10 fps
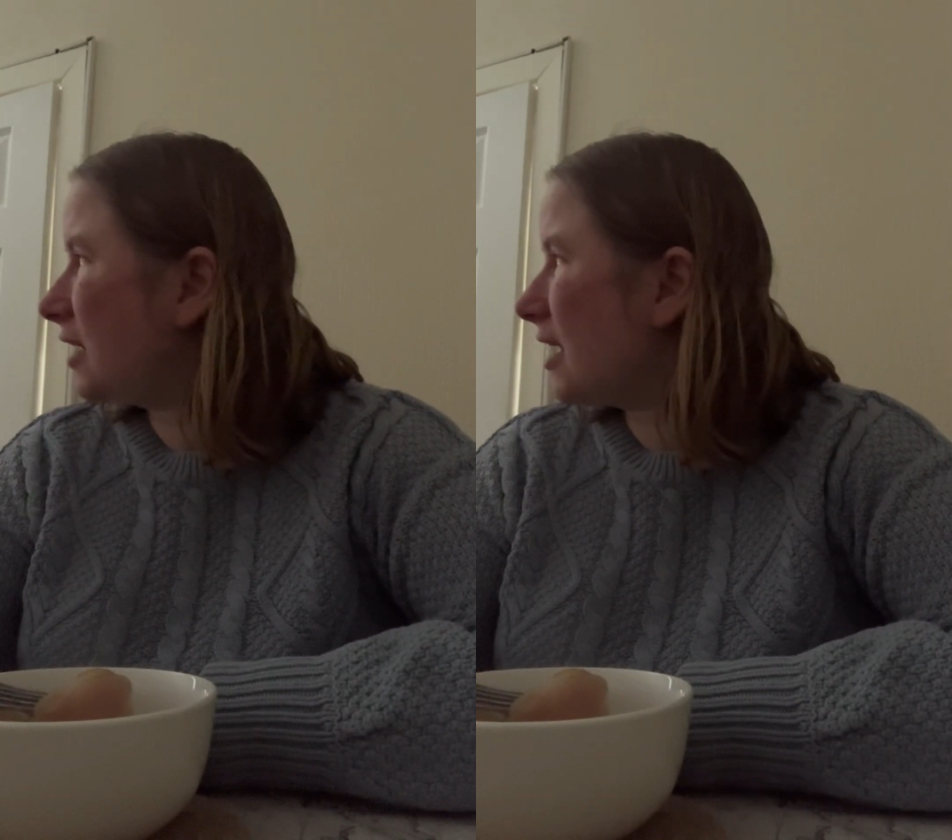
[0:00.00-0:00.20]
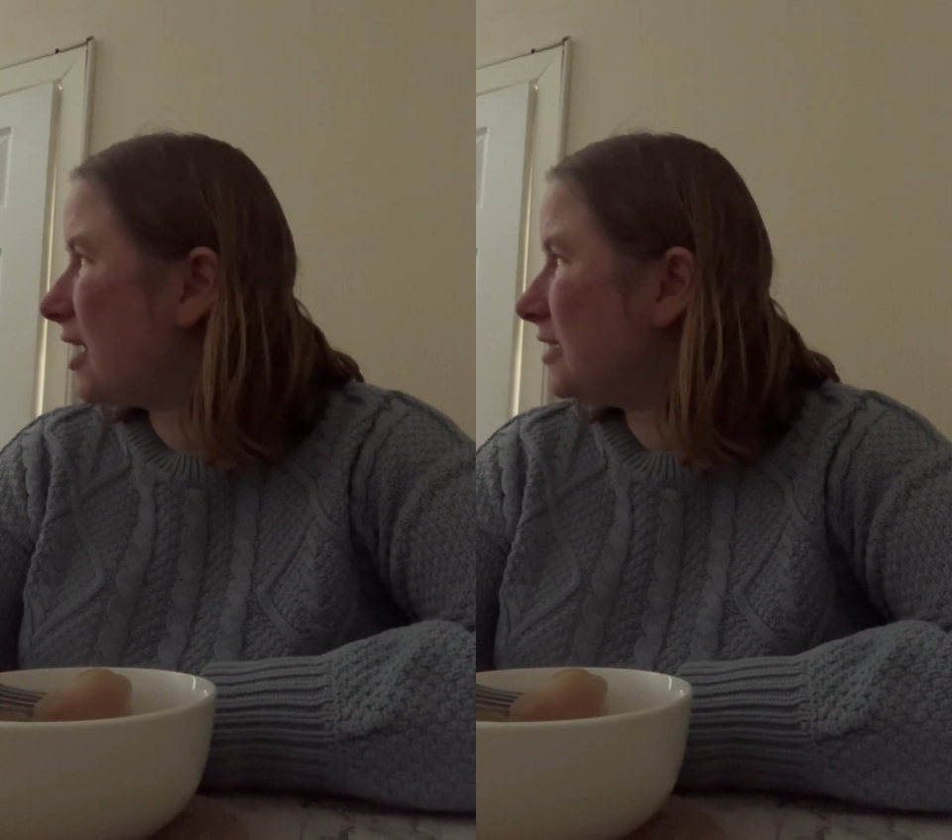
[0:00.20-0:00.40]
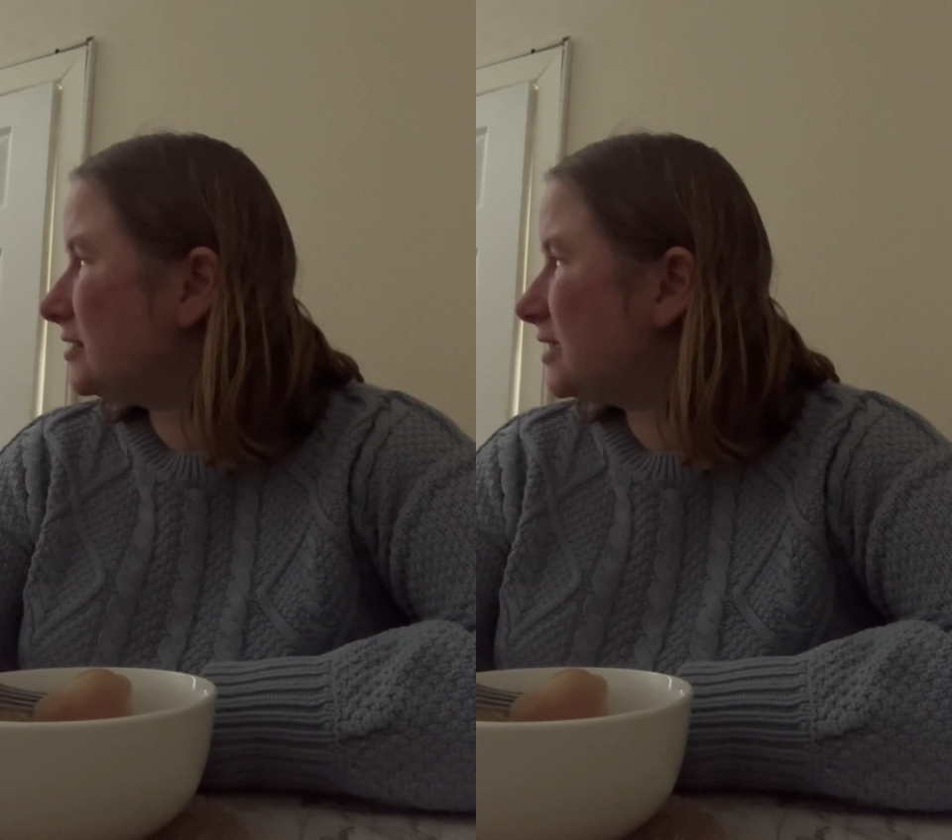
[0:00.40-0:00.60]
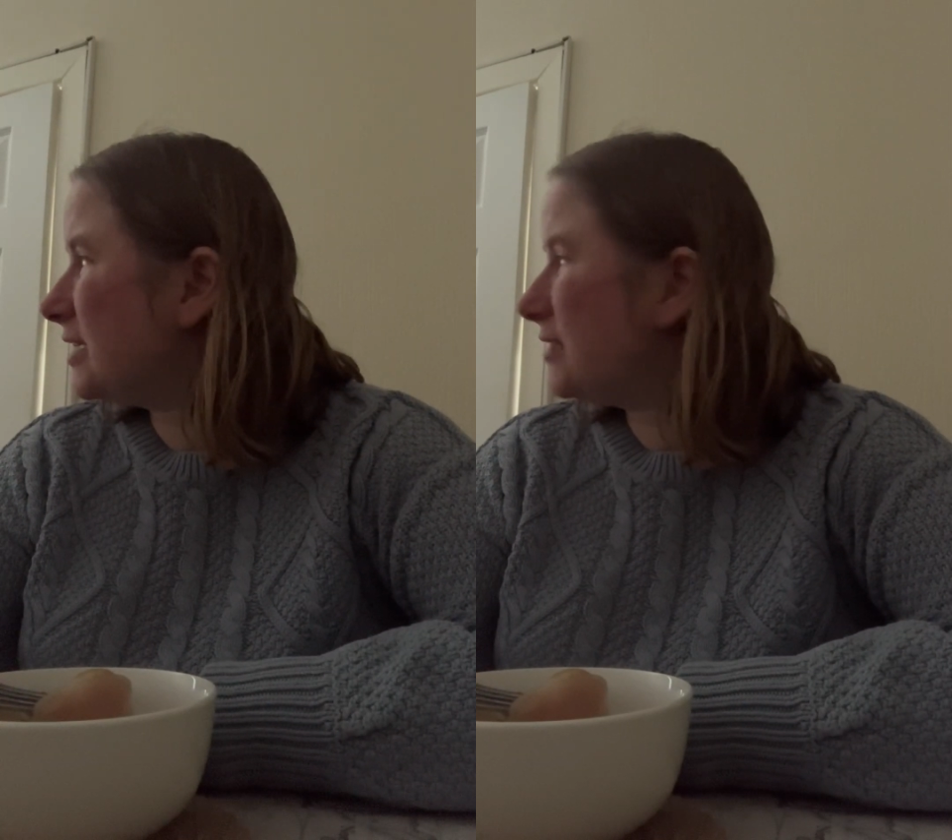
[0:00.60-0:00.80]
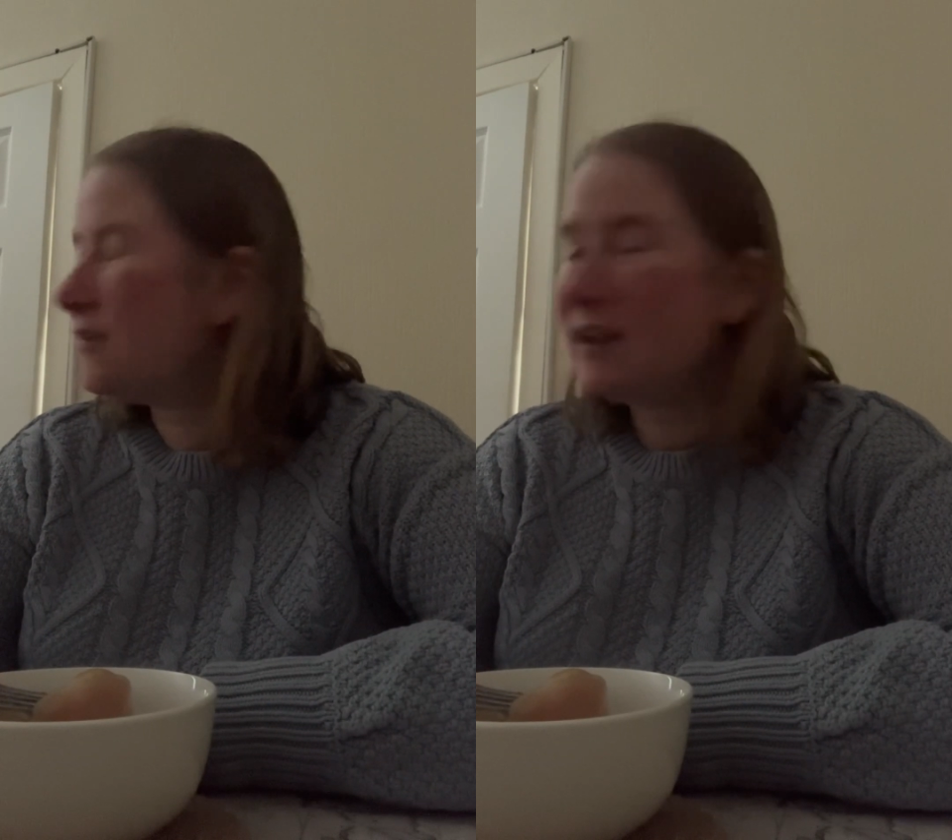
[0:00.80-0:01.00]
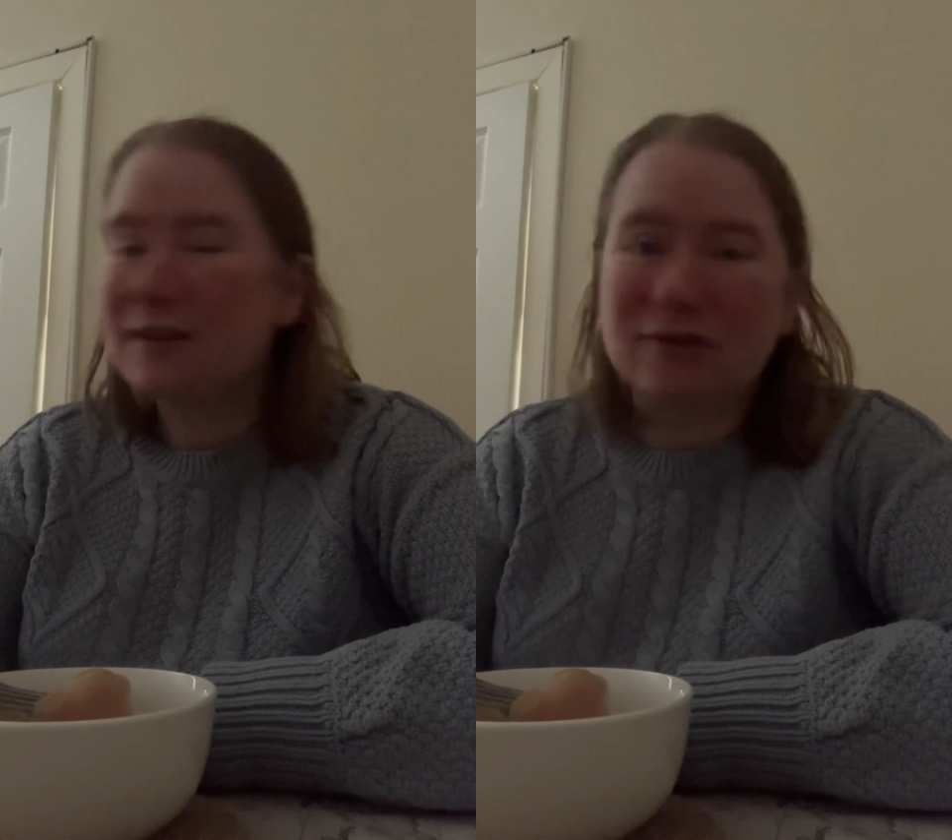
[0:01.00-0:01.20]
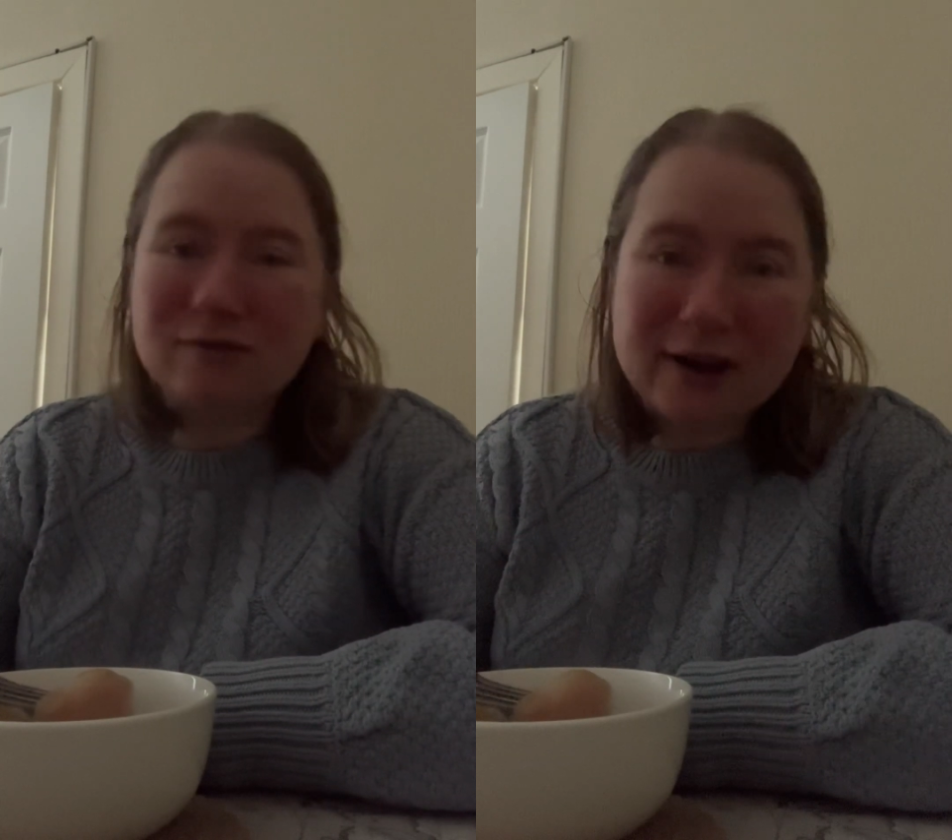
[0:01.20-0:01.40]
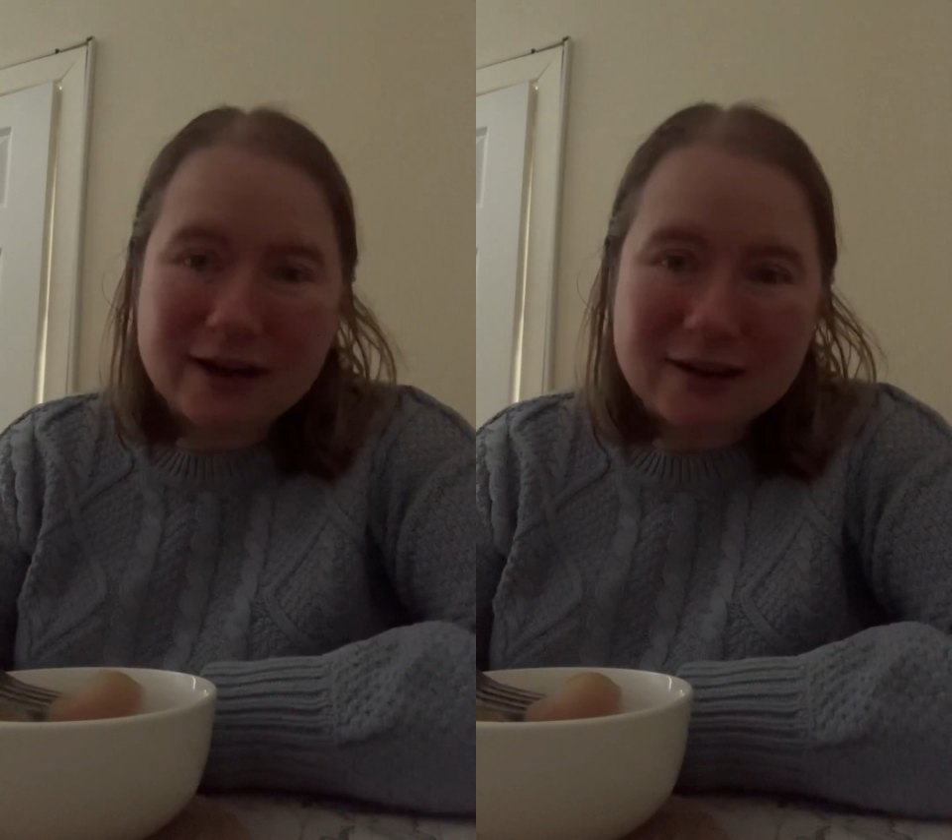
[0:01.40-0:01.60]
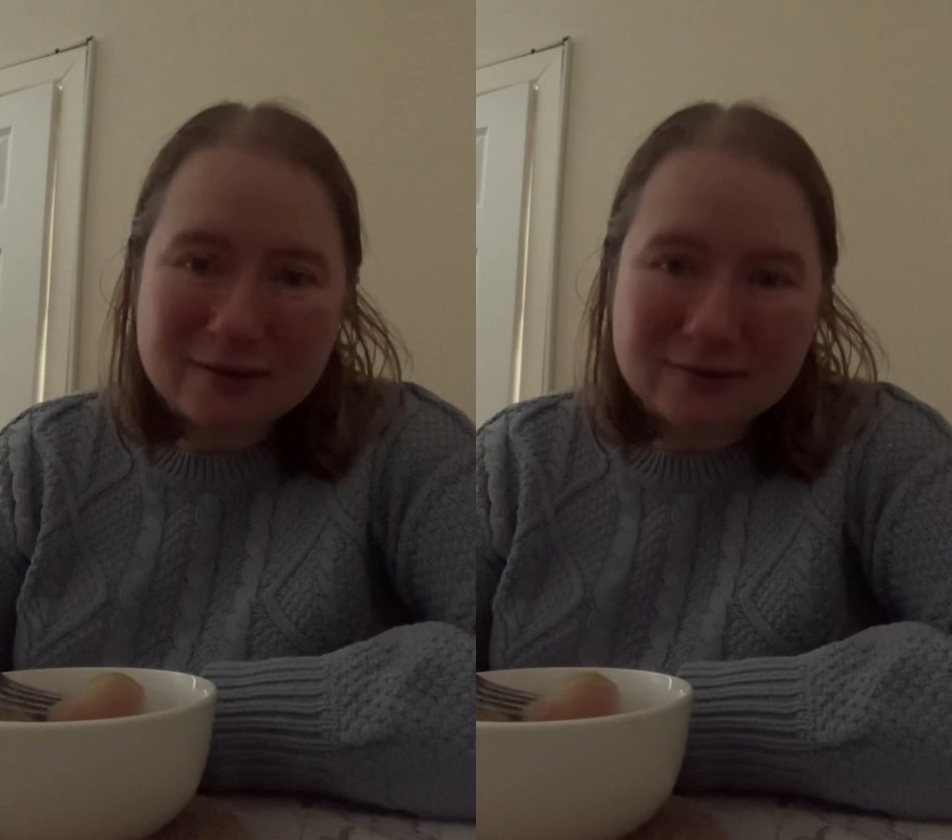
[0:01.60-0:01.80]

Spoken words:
ITV3